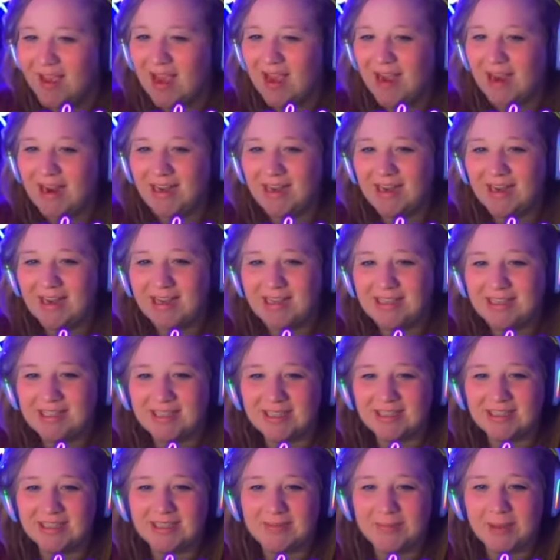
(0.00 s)
I need to
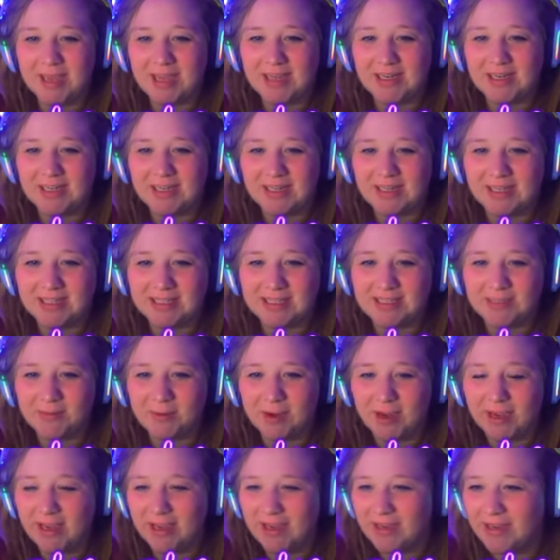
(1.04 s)
expand this
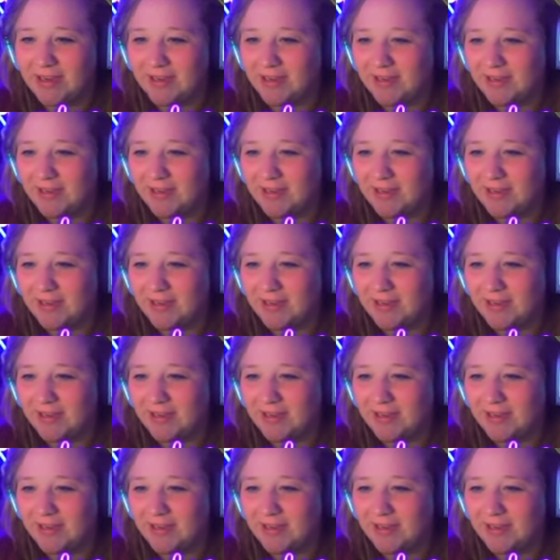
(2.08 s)
way.